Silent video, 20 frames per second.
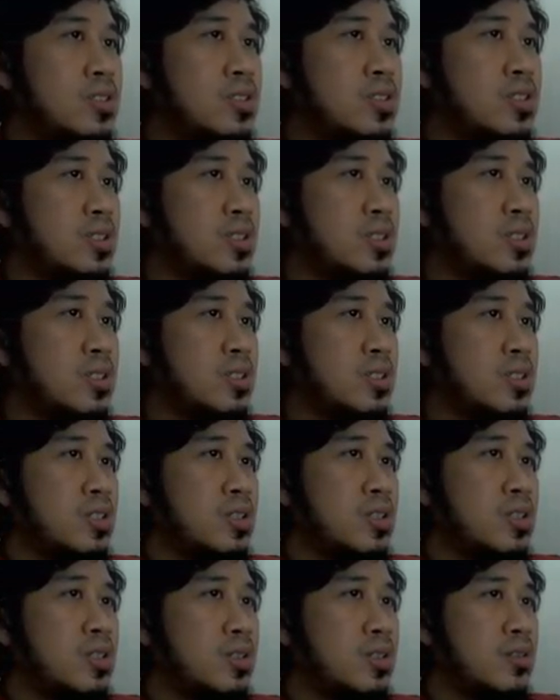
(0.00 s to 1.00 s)

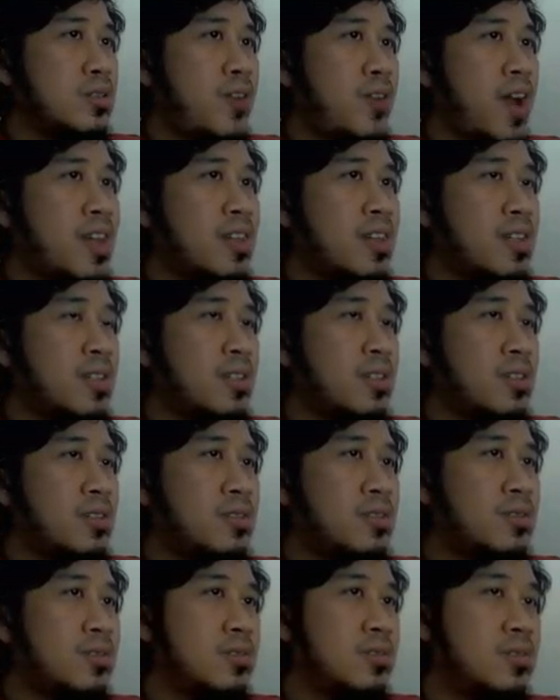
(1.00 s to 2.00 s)
the
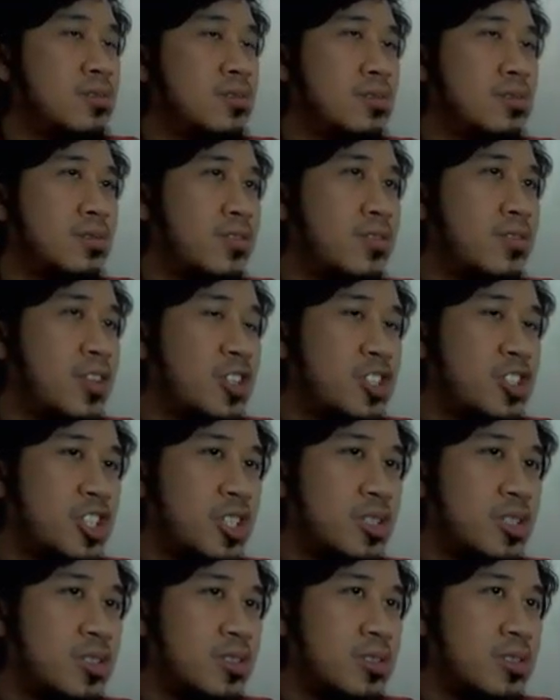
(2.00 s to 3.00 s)
final
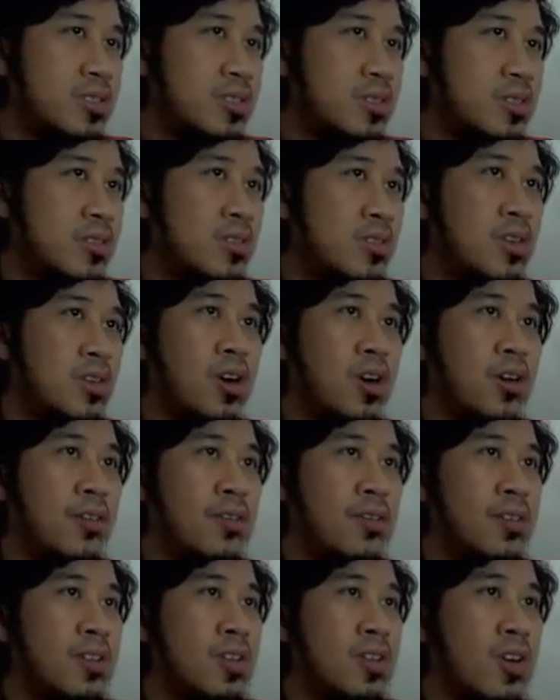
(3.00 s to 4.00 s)
version of
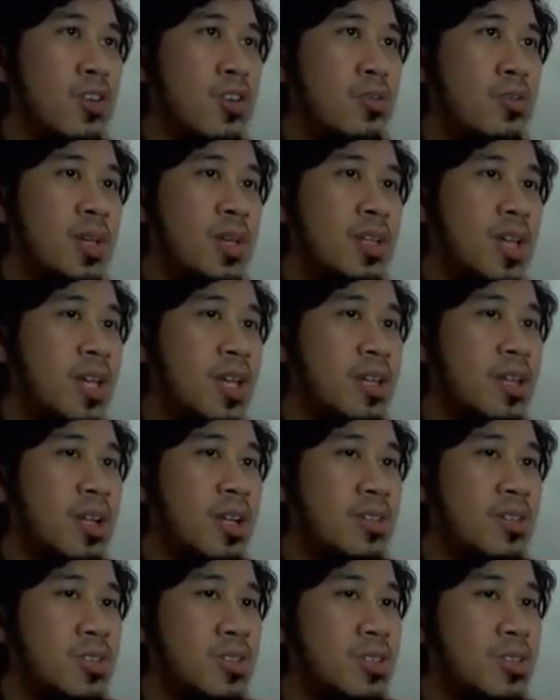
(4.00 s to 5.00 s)
the document and
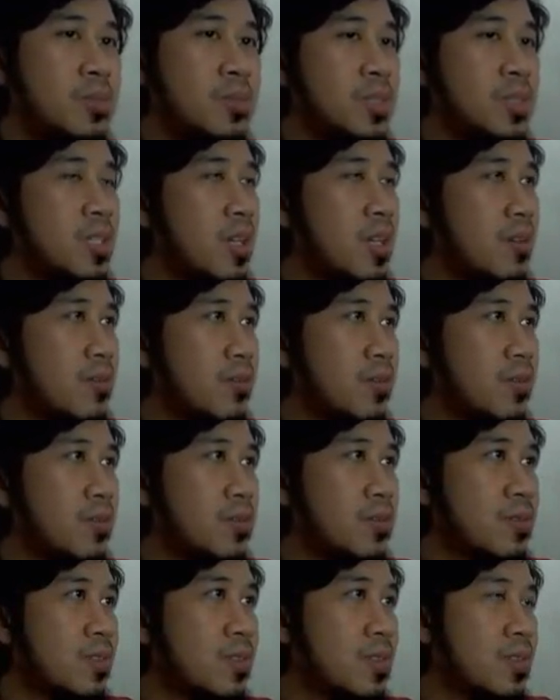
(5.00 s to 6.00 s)
also the PDF.
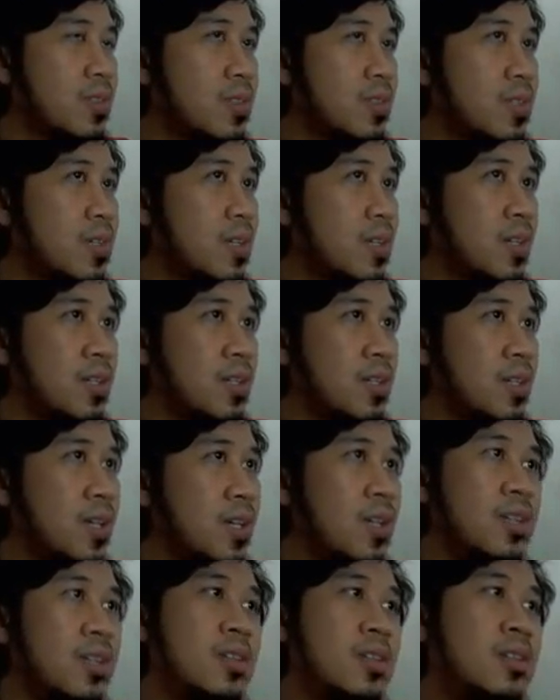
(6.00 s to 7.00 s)
And
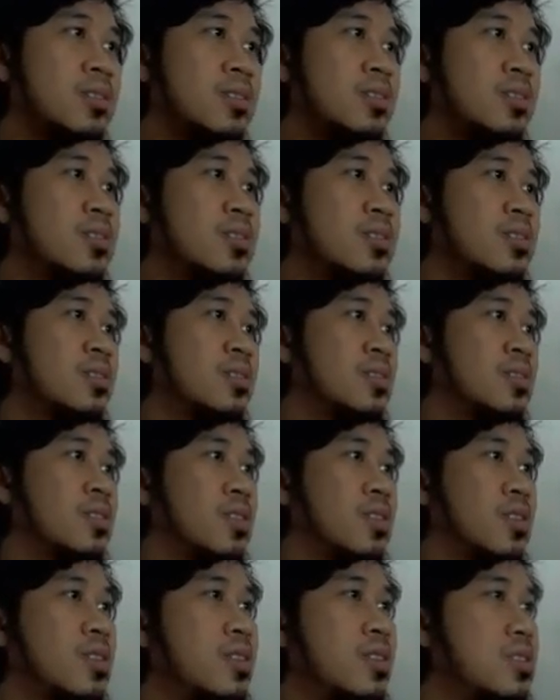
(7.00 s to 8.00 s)
then
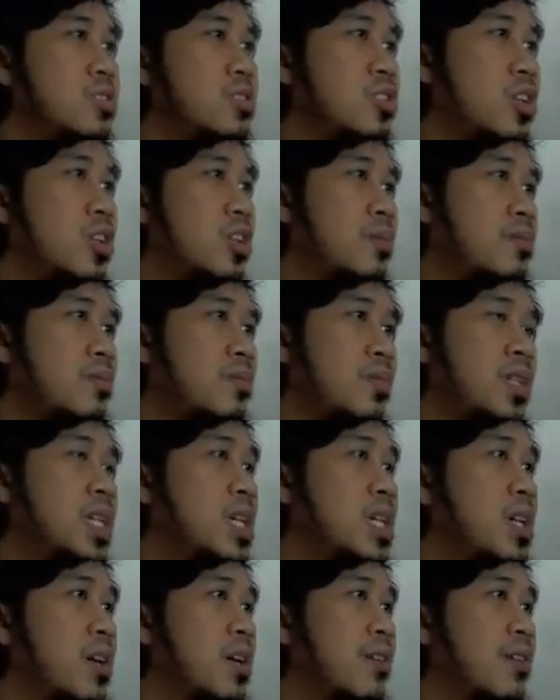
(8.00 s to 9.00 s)
the job
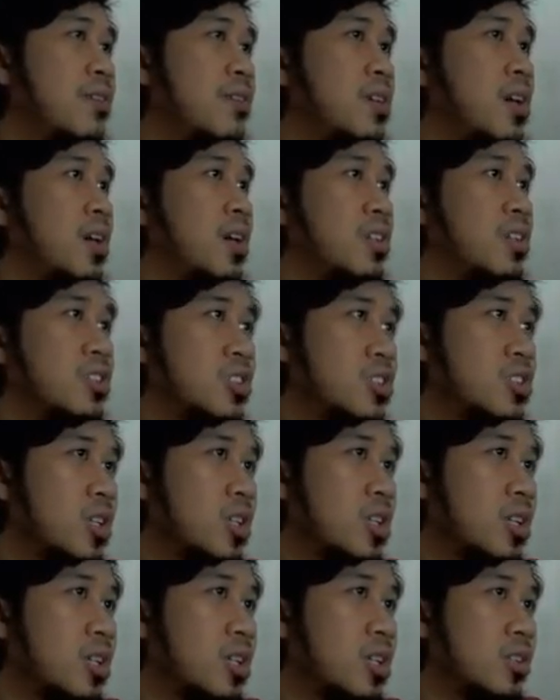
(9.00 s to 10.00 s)
of the
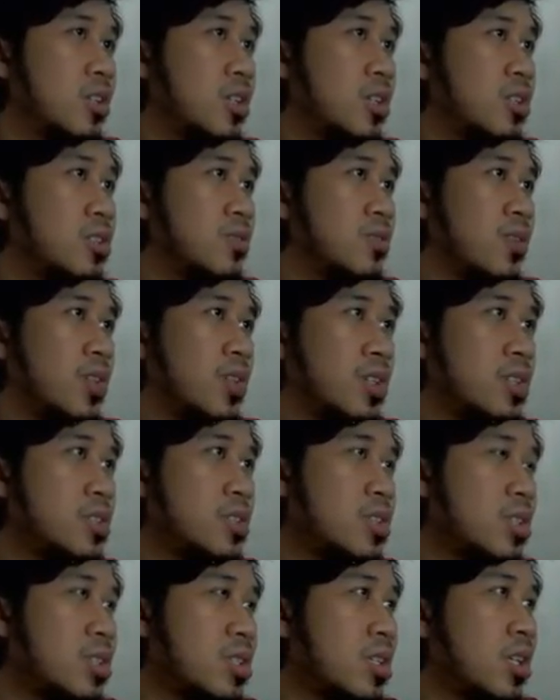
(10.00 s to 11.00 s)
associate editor is
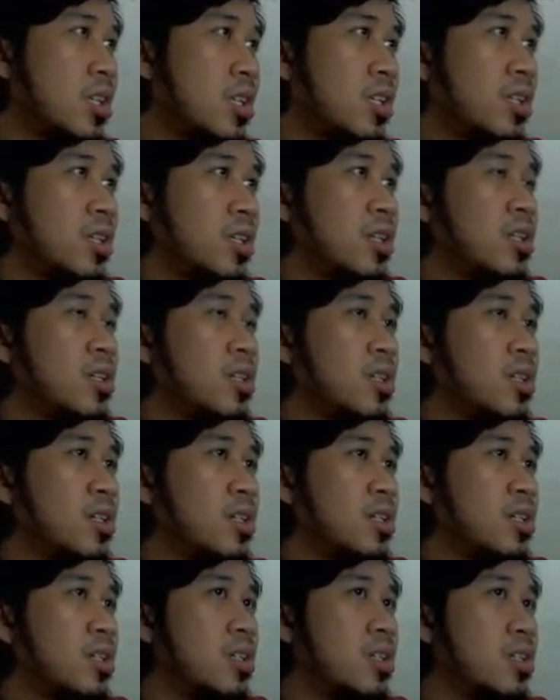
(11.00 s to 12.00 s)
finished, and then
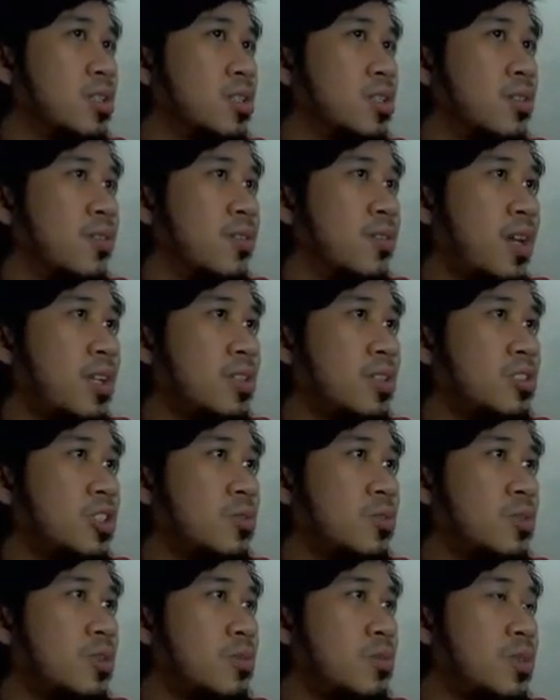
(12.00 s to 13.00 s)
the final
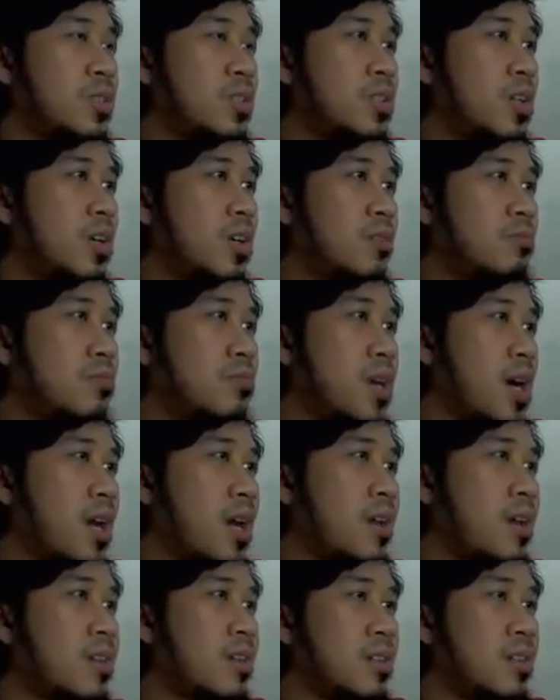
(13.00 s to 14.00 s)
job will be done
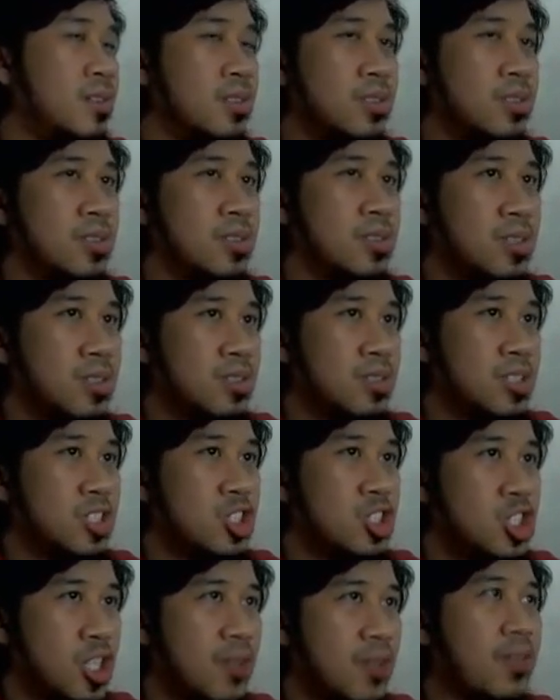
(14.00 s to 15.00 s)
by the
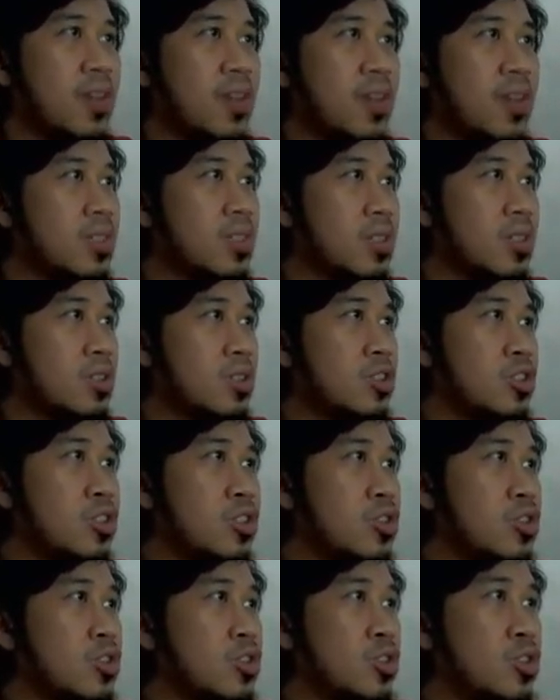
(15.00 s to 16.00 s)
chief editor
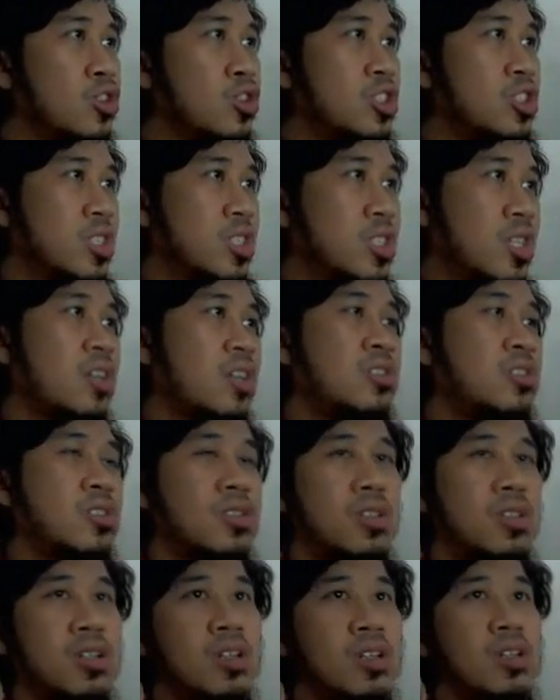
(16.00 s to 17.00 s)
to
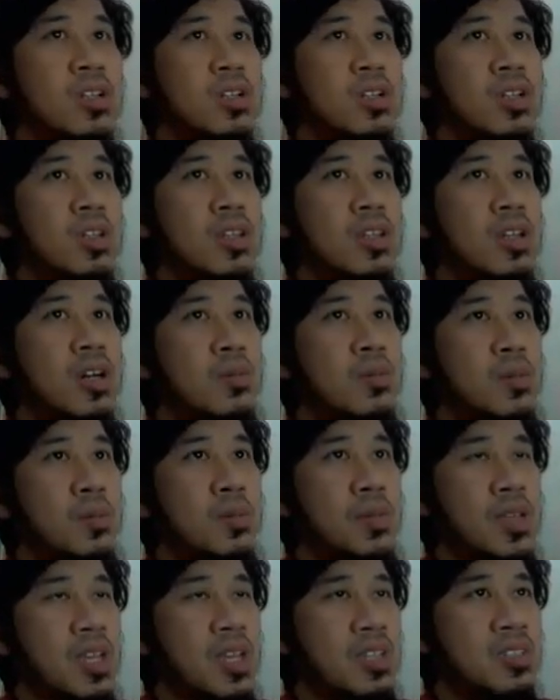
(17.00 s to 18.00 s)
schedule a
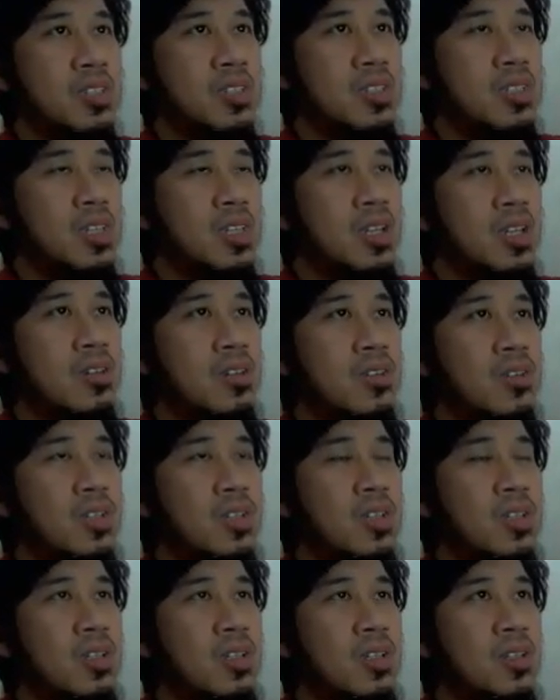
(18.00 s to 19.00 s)
publication,
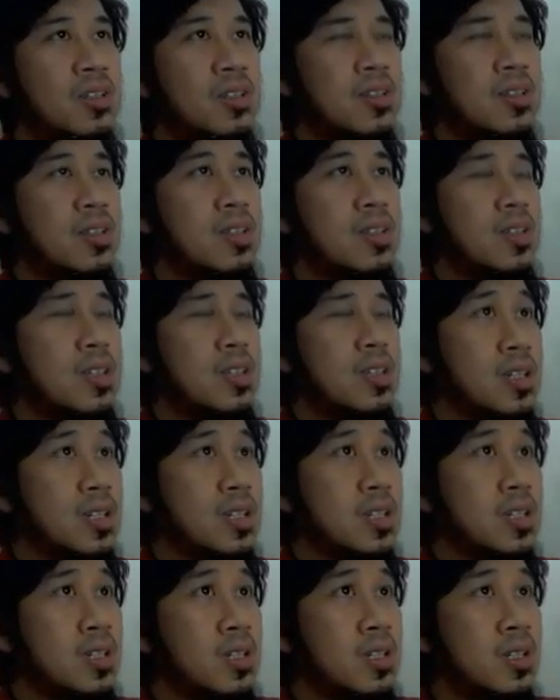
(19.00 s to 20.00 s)
including
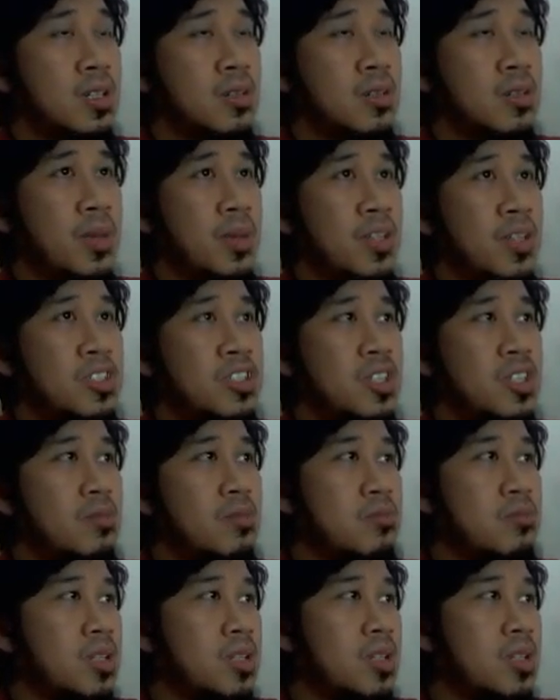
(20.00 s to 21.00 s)
the batch
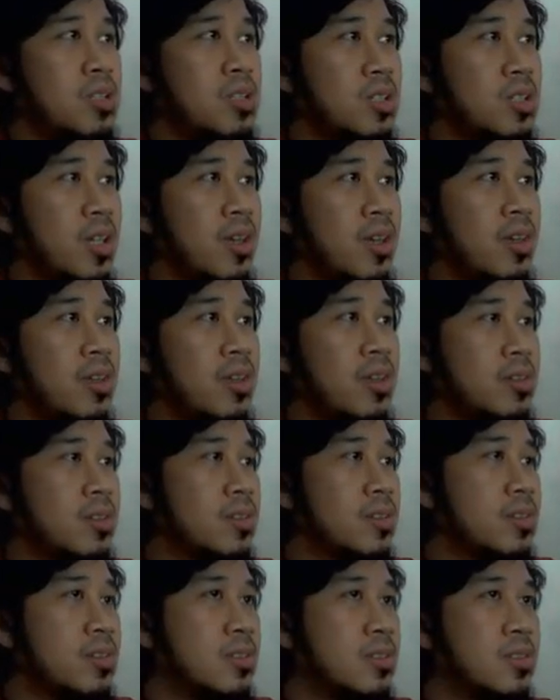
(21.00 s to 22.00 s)
number and